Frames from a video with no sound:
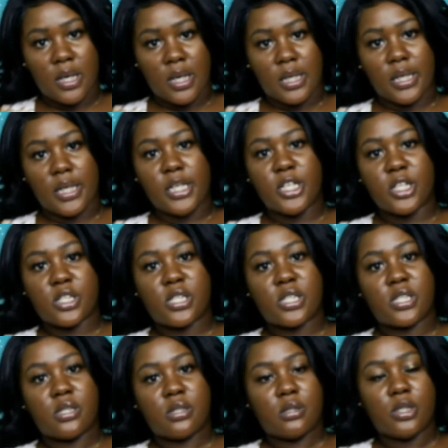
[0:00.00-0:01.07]
He
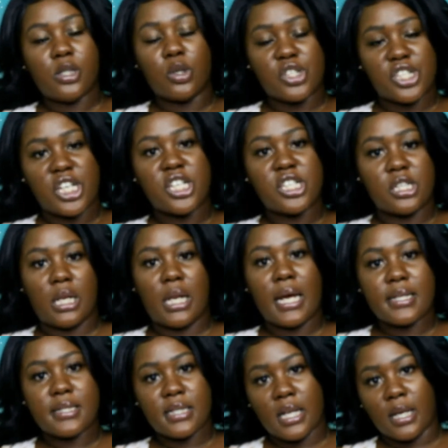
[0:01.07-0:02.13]
just, you know, changed the
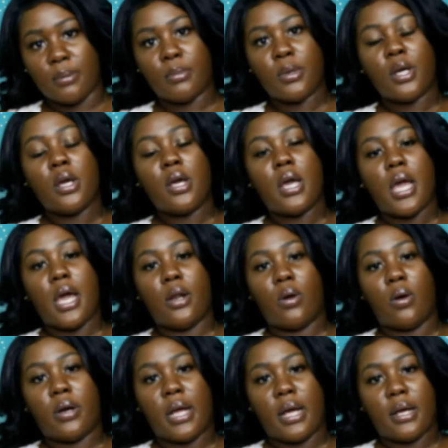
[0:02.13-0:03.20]
last name and
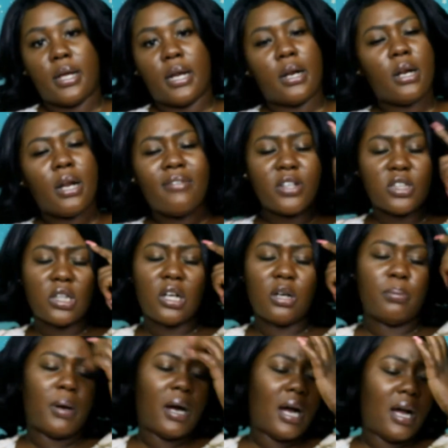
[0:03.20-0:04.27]
all that. And I never thought
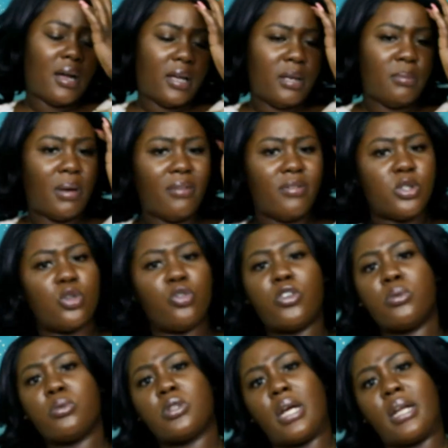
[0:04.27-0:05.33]
about him having 2
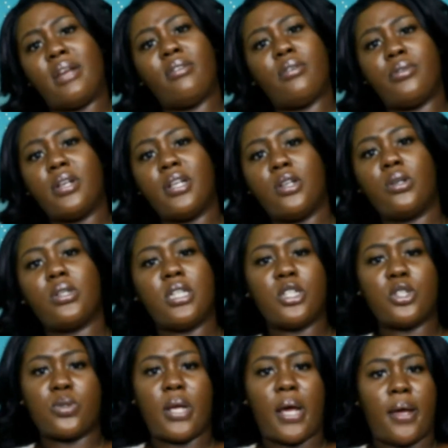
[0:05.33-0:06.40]
Facebooks, so I never really looked
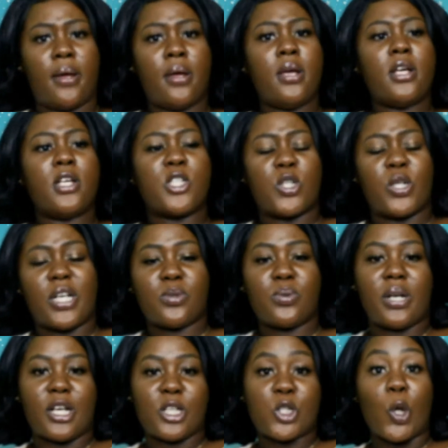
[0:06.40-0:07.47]
into that. So that's
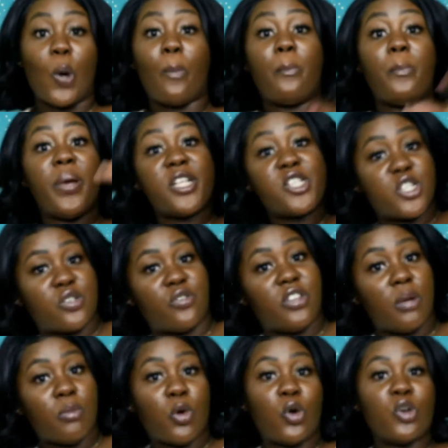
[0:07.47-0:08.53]
when I saw pictures of
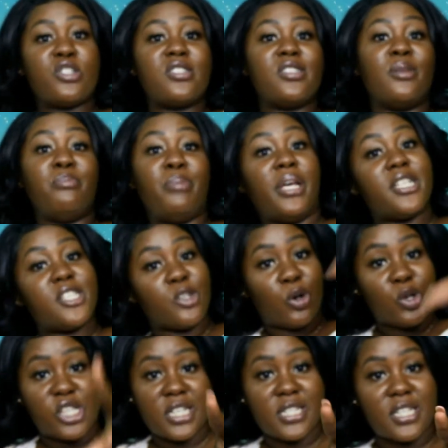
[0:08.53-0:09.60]
them going to the beach, the
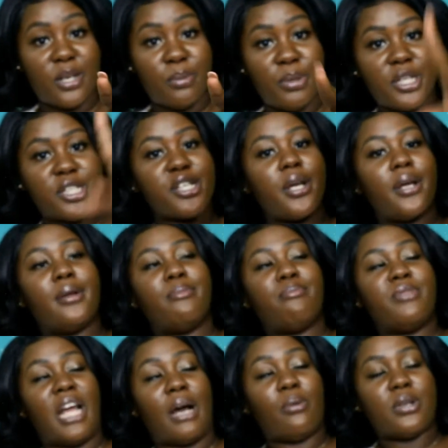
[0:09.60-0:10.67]
Ocean City Beach.
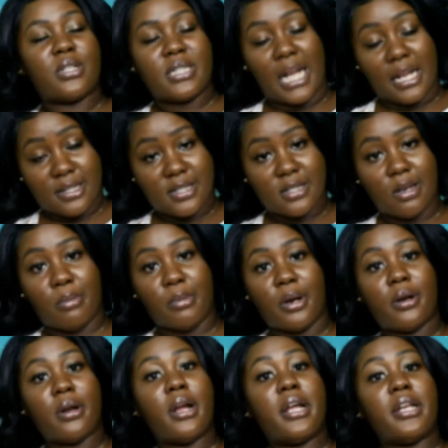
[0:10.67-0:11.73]
That was that
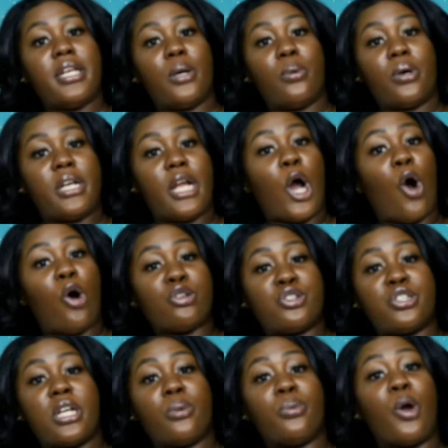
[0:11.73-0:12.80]
summer. They were there all
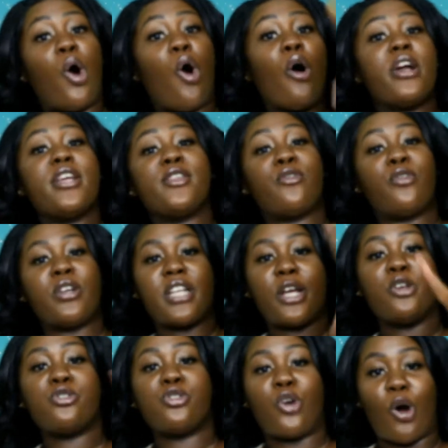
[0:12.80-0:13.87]
together with all his friends that
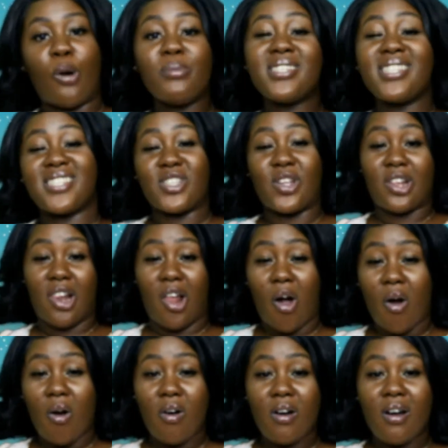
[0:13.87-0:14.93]
used to call me
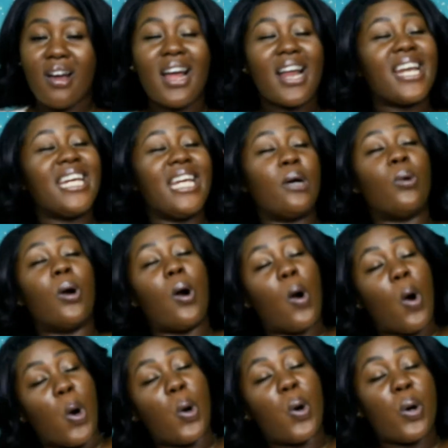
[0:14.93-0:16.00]
sister-in-law. They were
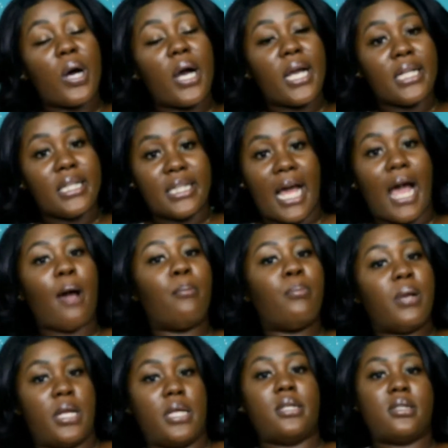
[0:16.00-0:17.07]
all in that
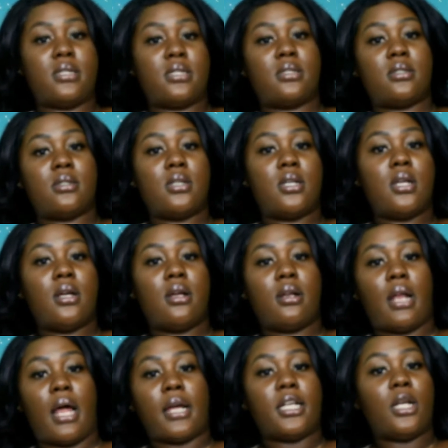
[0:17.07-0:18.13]
place.
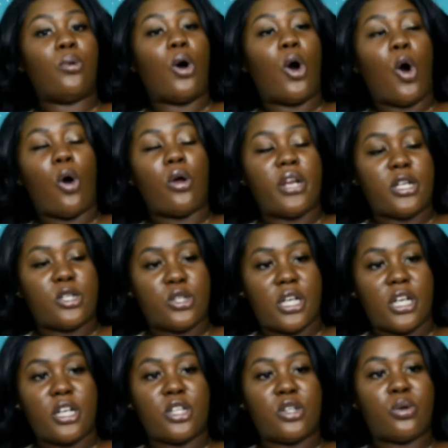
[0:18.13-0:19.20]
Like, they were all there
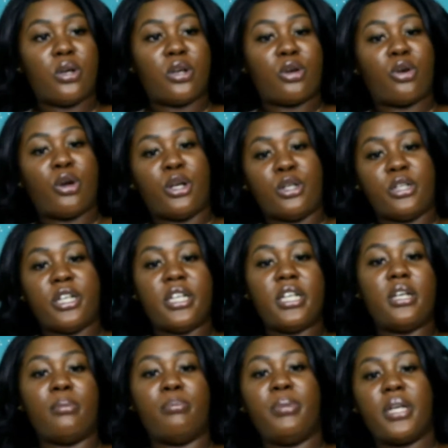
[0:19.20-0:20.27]
together. They did
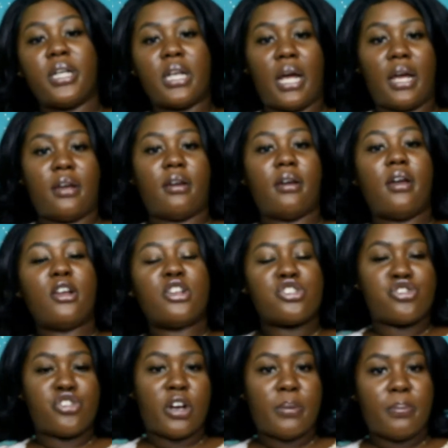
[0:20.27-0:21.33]
a big, like,
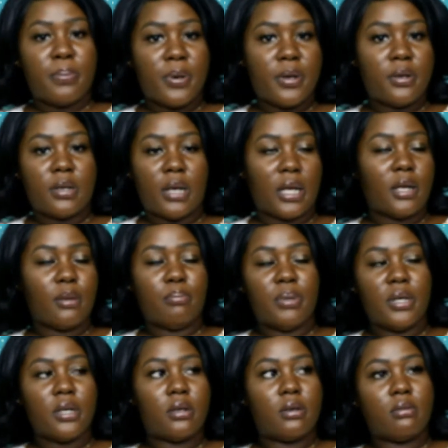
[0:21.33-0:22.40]
trip. Like, a
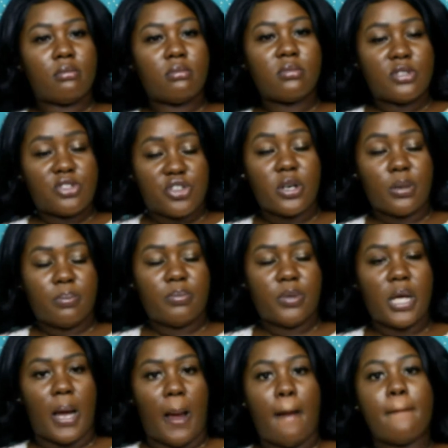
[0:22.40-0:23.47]
big trip,
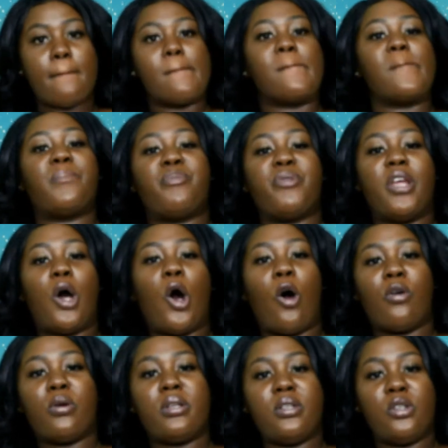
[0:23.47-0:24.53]
yeah. And they
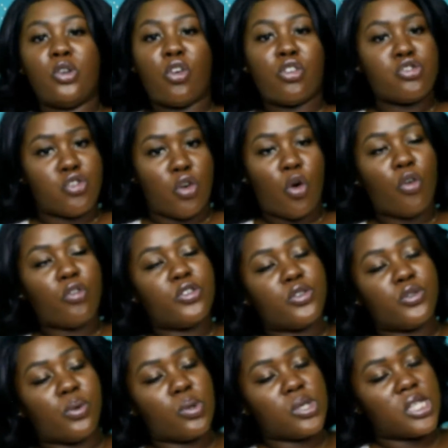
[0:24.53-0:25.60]
all drove
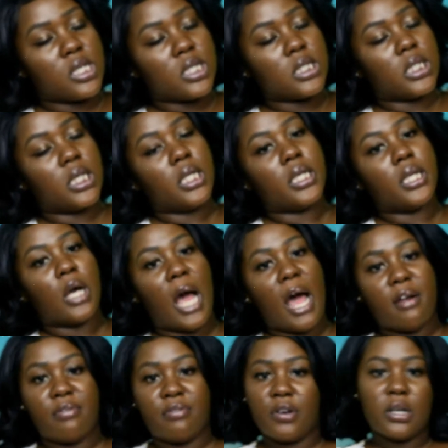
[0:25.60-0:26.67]
to Ocean City. They
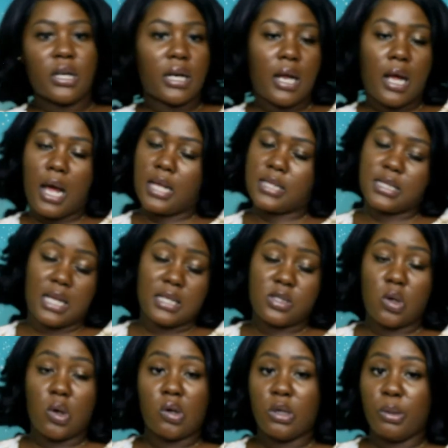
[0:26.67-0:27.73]
had fun, as I
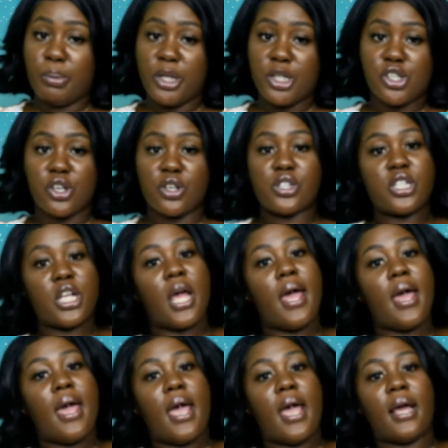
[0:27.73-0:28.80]
saw on the pictures.
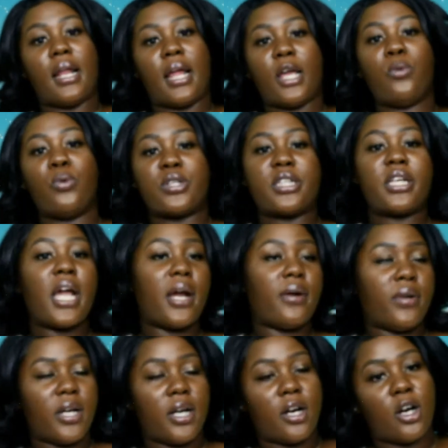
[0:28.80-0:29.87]
And, like, he was
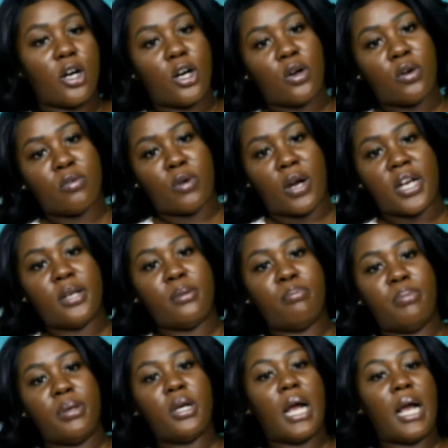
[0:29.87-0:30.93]
carrying her, writing
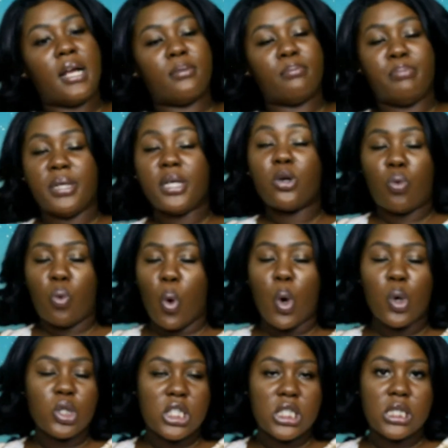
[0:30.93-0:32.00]
big
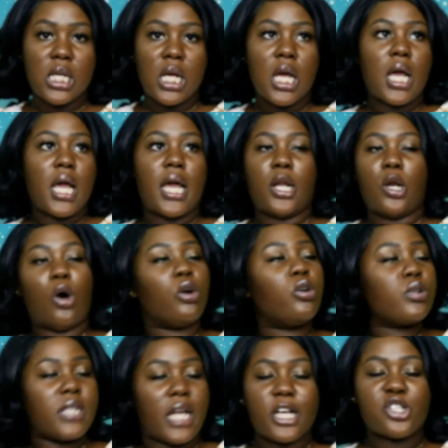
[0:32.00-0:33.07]
quotes, and all
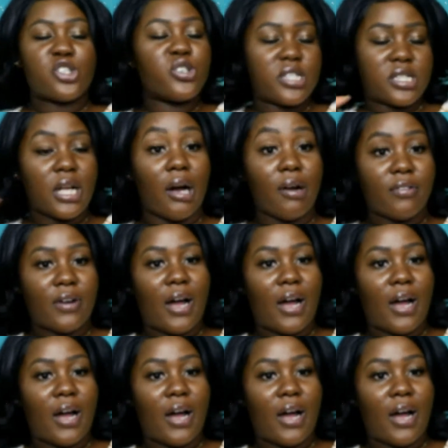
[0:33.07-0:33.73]
those extra stuff.